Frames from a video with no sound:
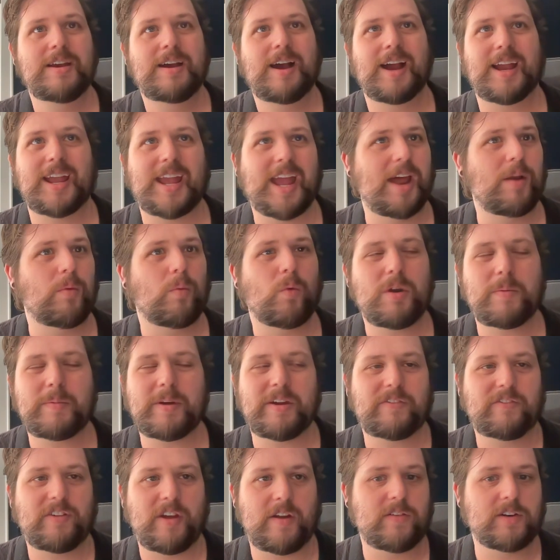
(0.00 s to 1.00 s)
Again, one of
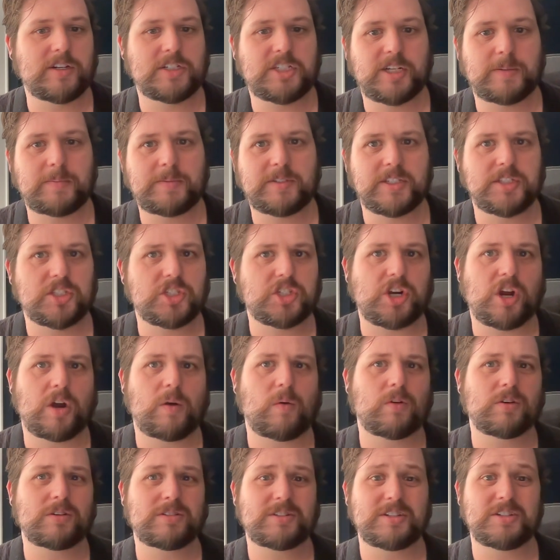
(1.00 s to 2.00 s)
my favorite ships in Star
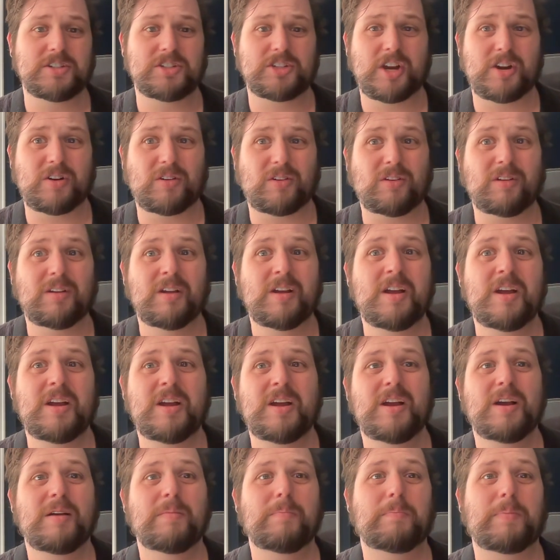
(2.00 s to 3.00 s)
Wars in general.
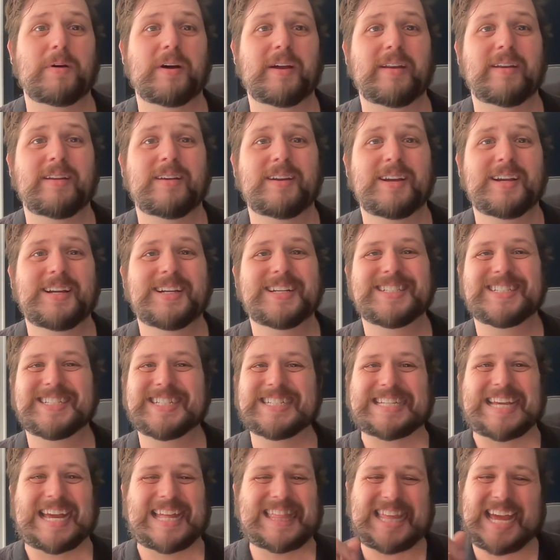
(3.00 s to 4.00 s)
But it's
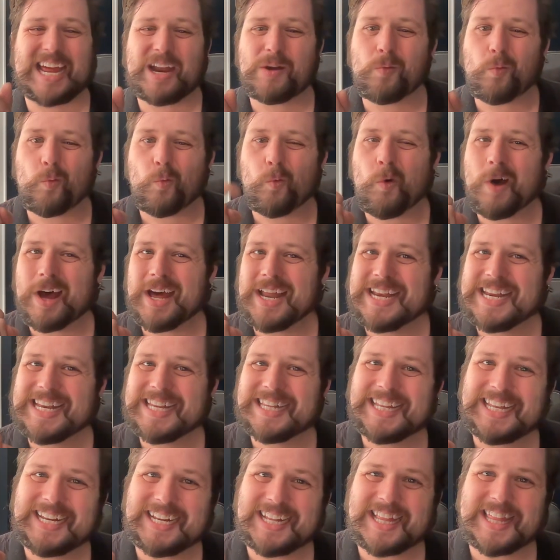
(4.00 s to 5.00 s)
just got that one
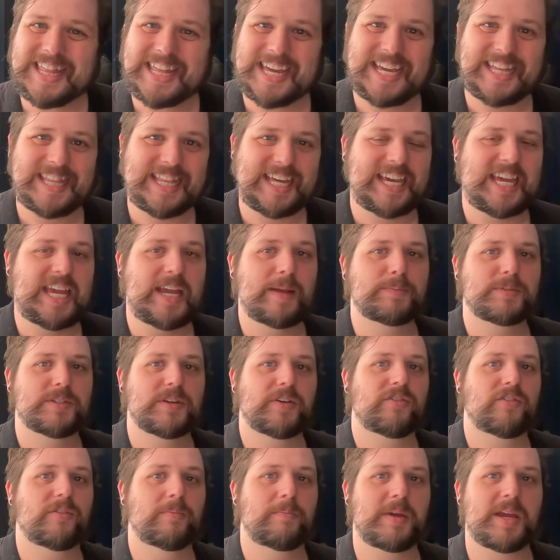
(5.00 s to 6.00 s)
little thing that keeps
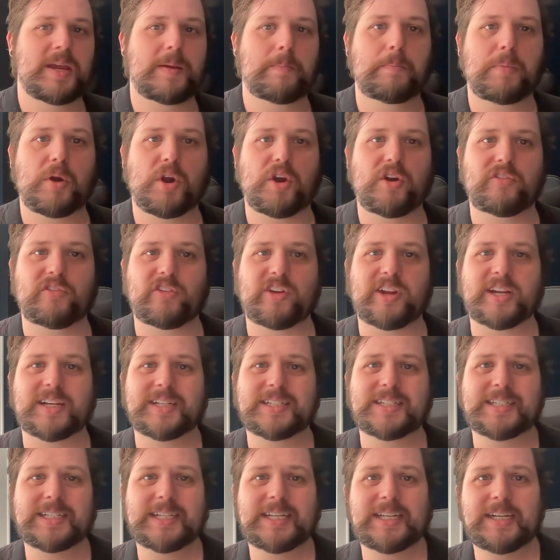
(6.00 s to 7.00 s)
it from being
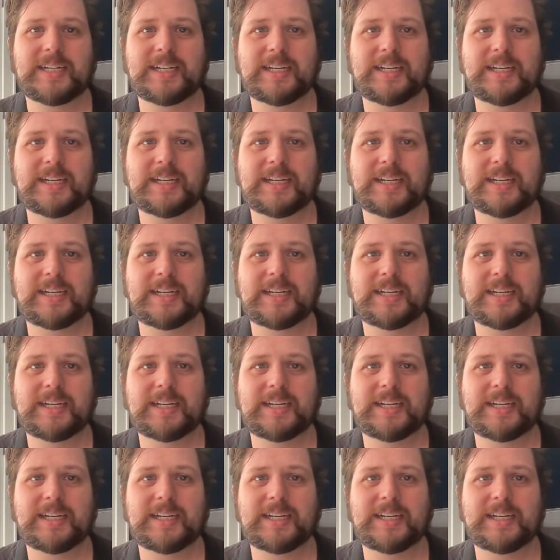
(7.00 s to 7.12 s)
perfect.